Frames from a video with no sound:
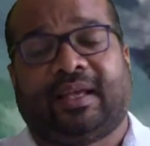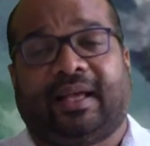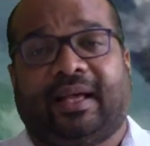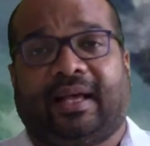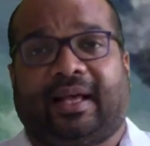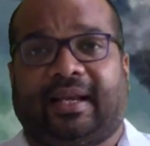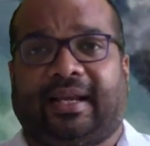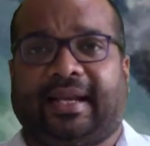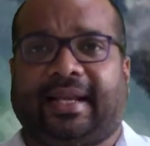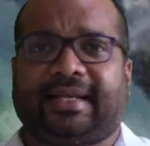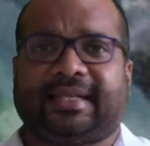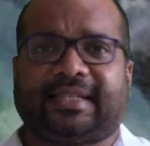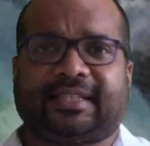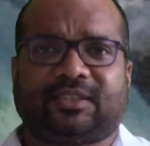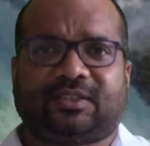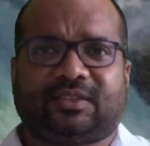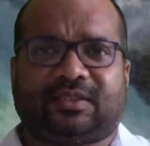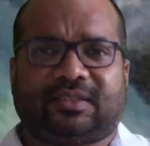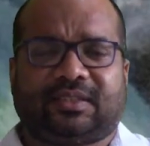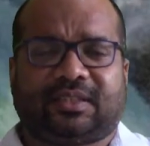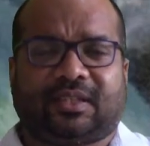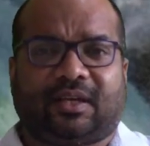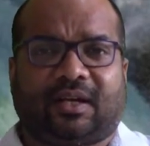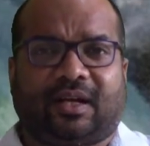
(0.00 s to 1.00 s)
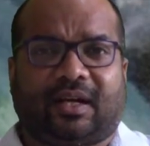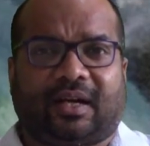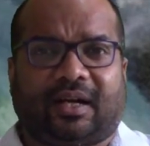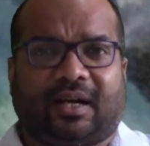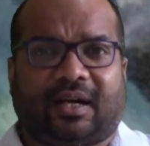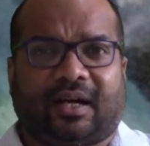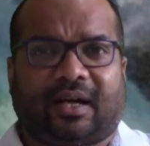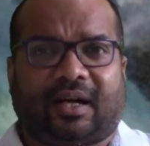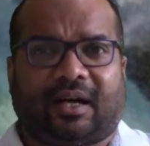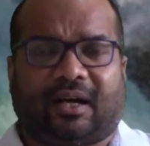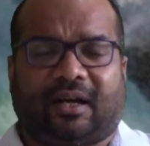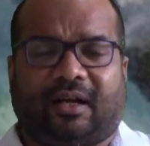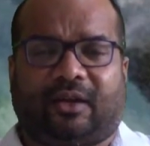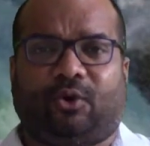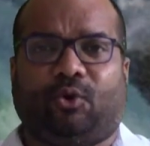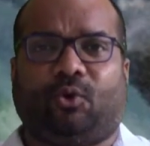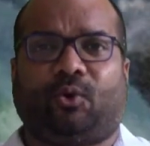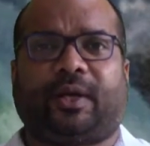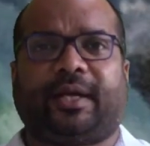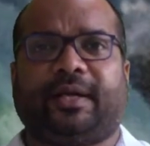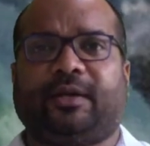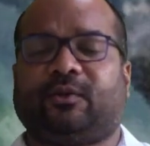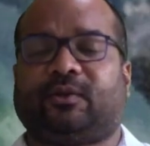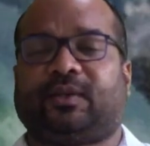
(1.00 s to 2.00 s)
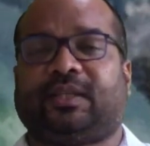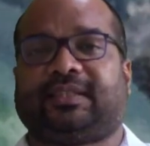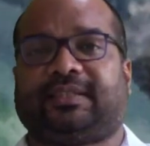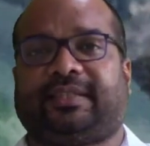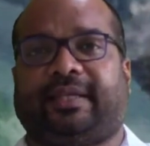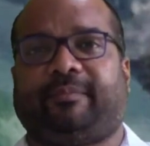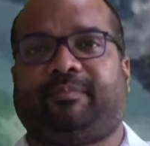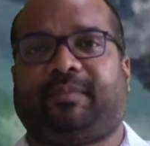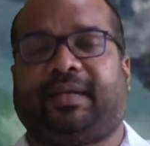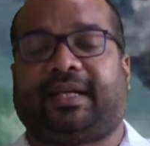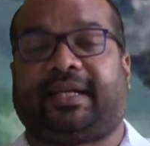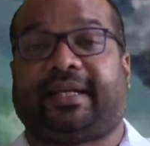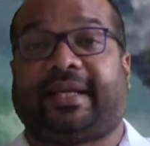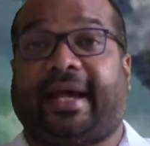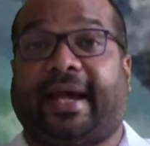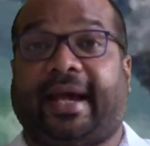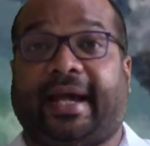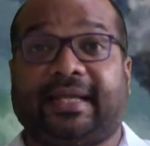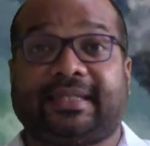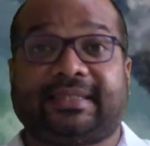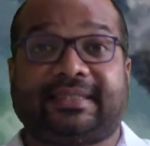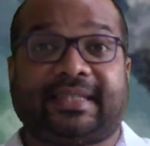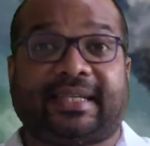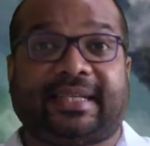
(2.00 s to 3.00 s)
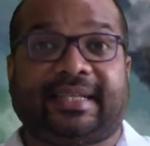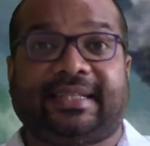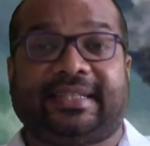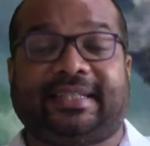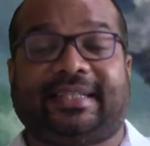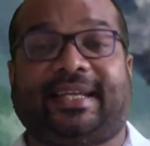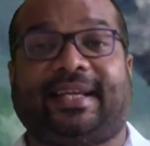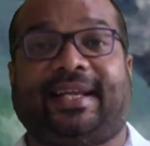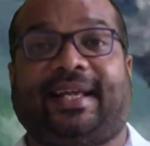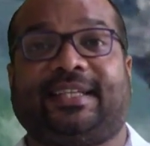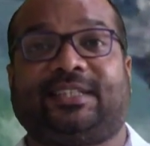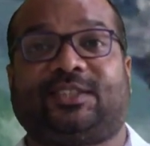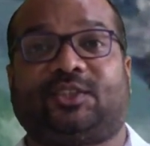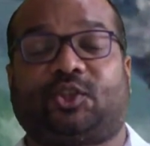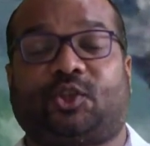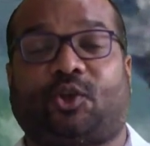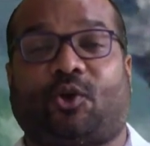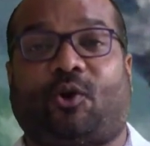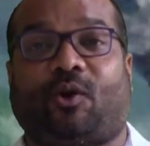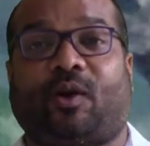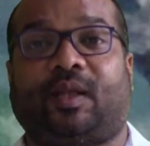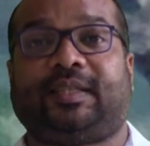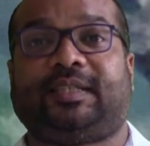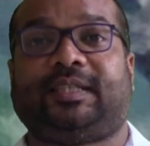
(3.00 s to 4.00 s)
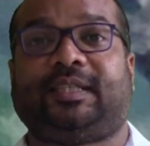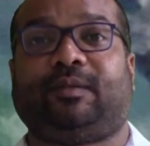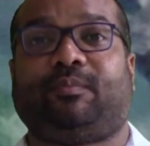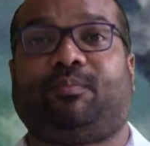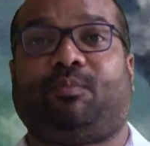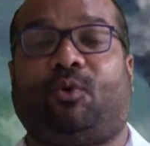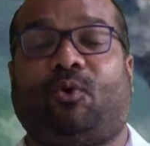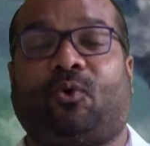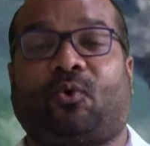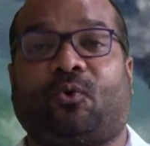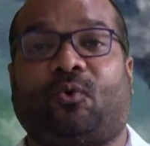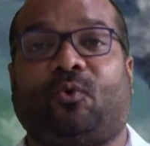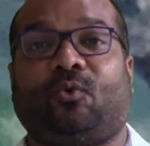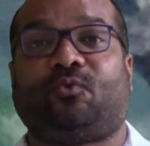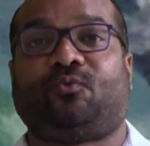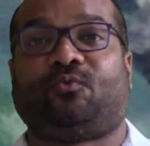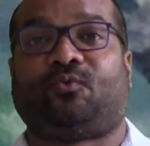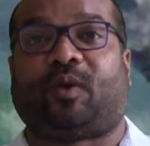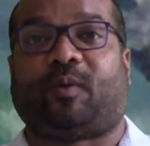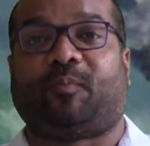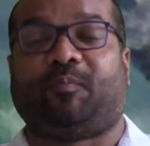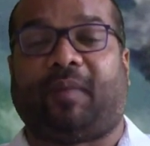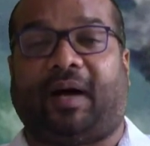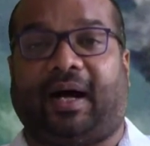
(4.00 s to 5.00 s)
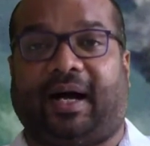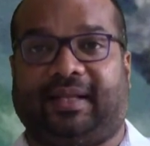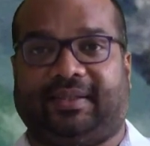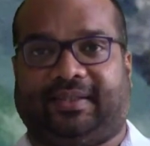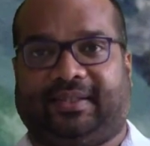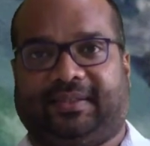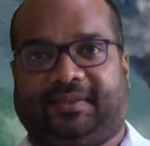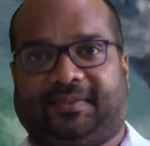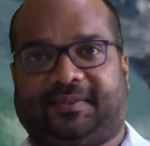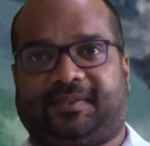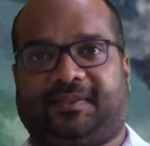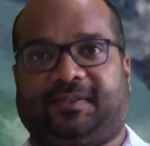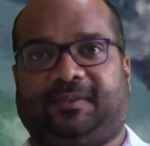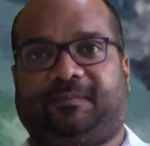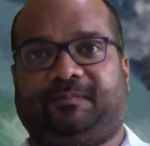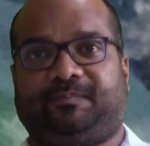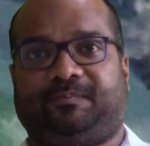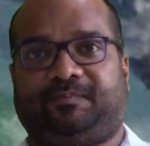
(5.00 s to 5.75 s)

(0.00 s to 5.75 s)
let us look into the subject. Has the Indian astrology borrowed from others?